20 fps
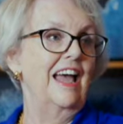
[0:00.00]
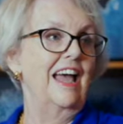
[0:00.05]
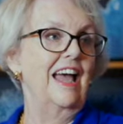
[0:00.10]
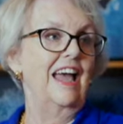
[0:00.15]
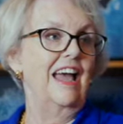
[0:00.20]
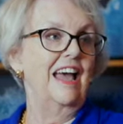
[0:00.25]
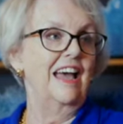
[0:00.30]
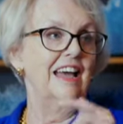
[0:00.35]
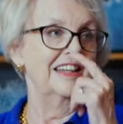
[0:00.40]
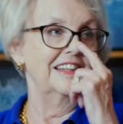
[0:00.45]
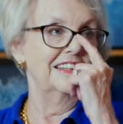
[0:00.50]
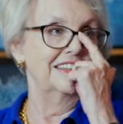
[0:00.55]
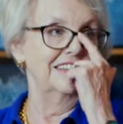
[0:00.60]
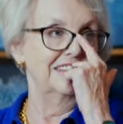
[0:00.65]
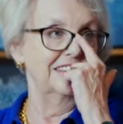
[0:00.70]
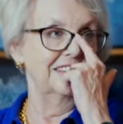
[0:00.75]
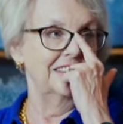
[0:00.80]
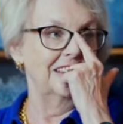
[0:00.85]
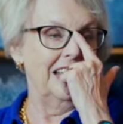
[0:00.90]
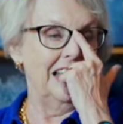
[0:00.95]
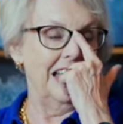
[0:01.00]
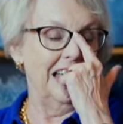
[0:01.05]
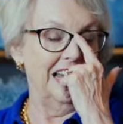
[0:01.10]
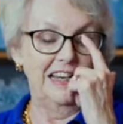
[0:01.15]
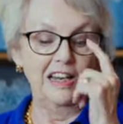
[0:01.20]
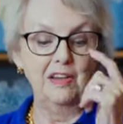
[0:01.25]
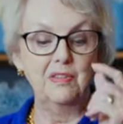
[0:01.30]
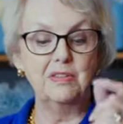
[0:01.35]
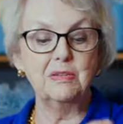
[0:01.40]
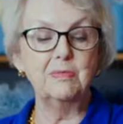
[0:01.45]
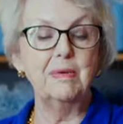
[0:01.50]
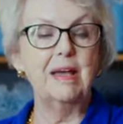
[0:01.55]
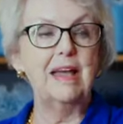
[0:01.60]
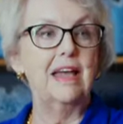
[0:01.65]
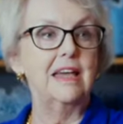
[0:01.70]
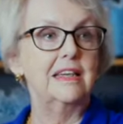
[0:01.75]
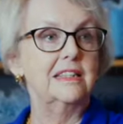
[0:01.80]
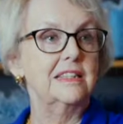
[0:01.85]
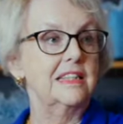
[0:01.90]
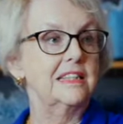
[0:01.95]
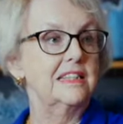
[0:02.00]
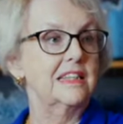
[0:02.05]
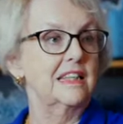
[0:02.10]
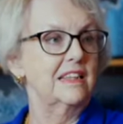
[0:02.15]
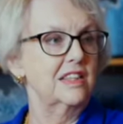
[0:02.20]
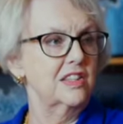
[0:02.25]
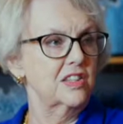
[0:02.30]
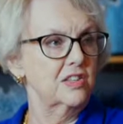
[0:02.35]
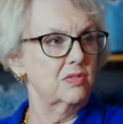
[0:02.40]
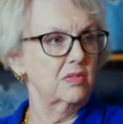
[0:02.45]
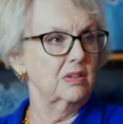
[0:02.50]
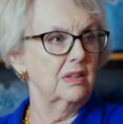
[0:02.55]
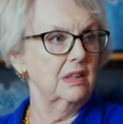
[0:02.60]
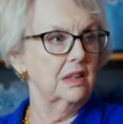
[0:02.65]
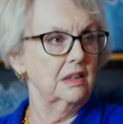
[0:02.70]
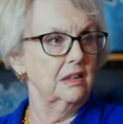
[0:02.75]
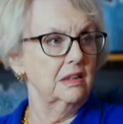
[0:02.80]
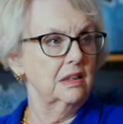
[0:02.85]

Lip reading: And he was amazed. He said, "This is really good."